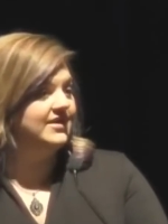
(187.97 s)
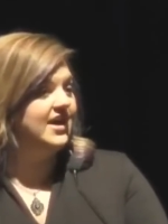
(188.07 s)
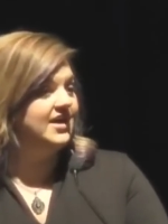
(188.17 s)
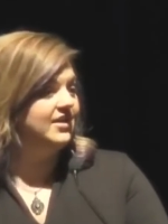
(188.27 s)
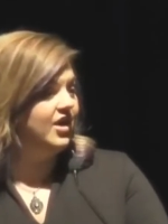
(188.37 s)
And
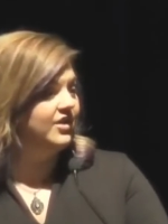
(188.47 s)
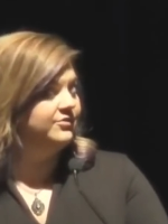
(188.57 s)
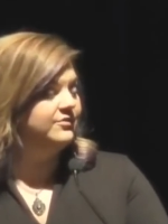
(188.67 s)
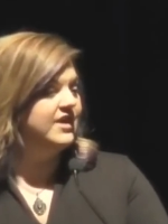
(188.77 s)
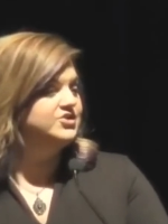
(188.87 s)
I had gone
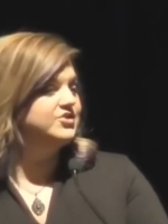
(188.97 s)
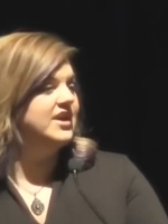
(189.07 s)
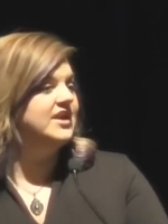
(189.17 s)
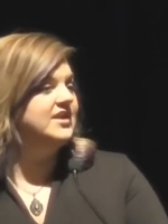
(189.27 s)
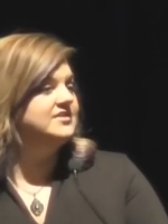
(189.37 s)
through that
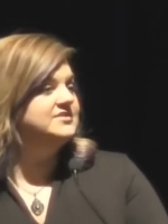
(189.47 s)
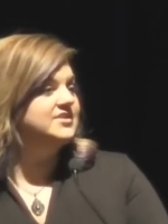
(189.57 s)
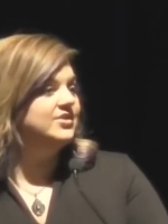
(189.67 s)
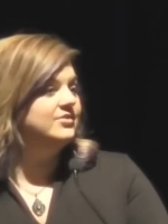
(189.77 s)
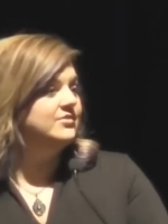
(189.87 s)
training, and
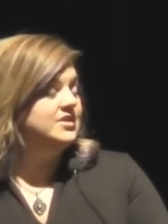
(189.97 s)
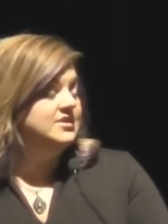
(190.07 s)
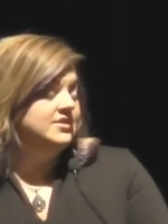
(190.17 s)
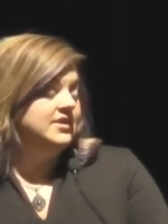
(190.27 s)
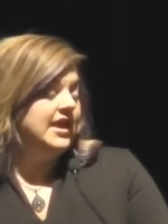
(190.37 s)
so
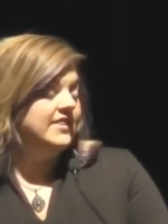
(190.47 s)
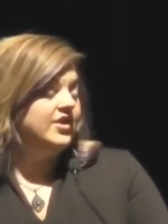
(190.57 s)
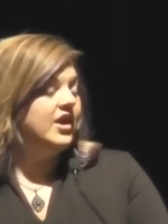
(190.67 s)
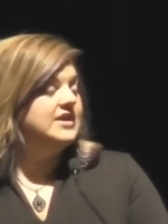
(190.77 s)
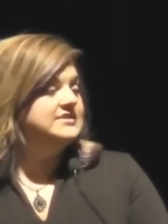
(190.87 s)
in
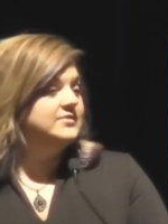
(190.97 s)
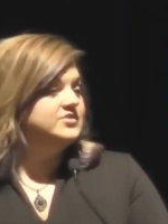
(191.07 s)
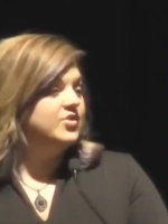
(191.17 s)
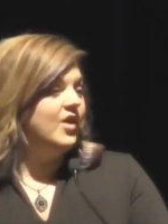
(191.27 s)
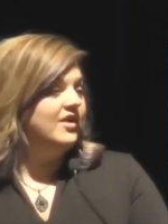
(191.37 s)
their eyes, I
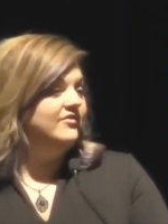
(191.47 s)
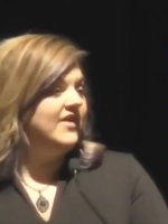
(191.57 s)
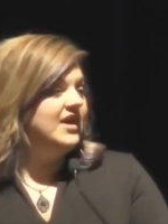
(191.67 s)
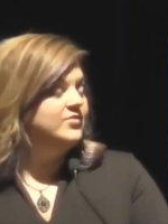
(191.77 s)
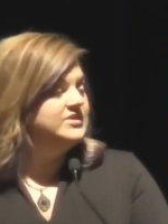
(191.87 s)
was qualified.